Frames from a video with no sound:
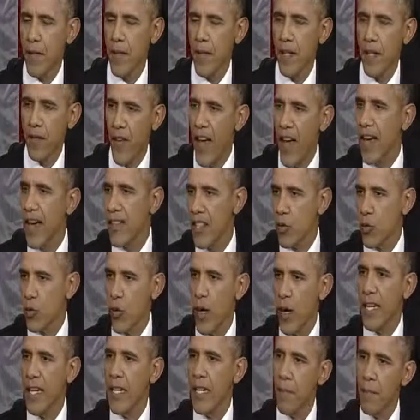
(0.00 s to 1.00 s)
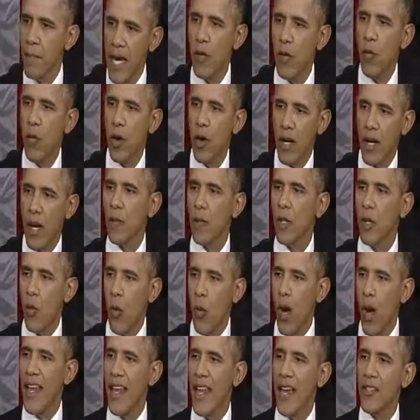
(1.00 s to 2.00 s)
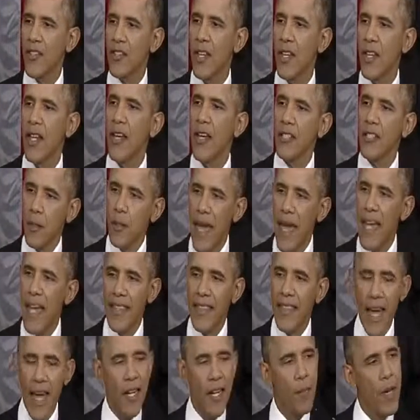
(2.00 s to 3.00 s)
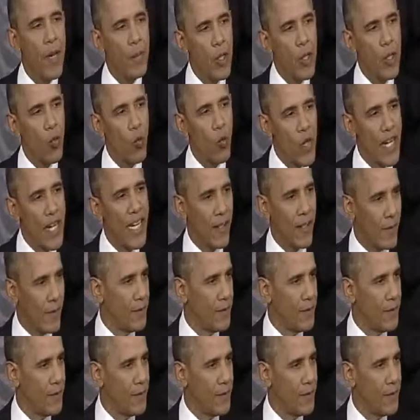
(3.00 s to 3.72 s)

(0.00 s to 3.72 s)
And in fact, this week, many will come to the White House to make that commitment real.